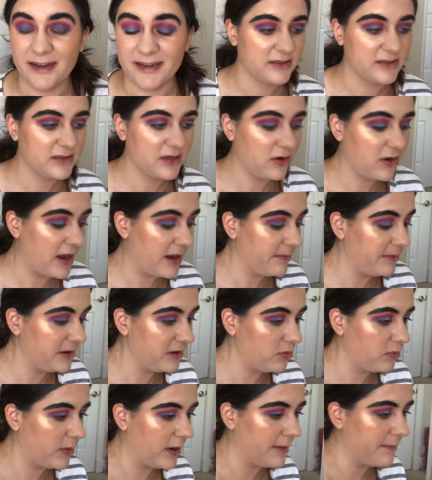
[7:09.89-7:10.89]
So I'm
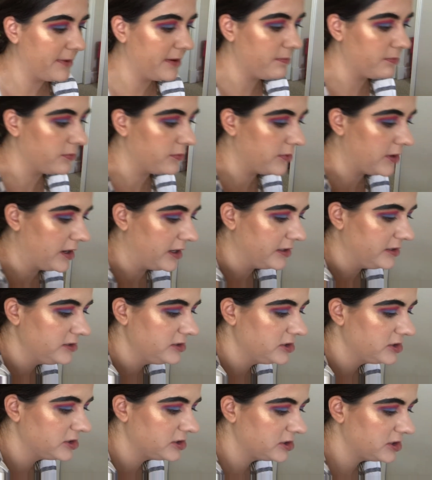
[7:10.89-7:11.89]
gonna wet my
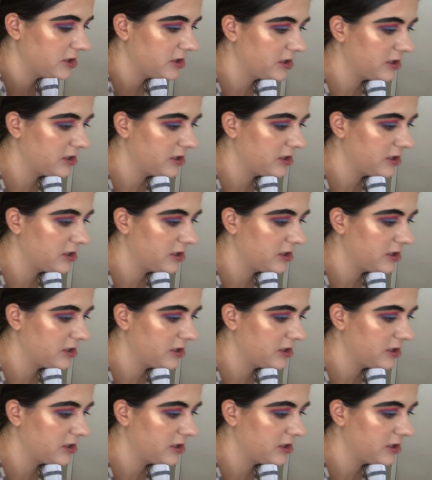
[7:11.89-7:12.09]
brush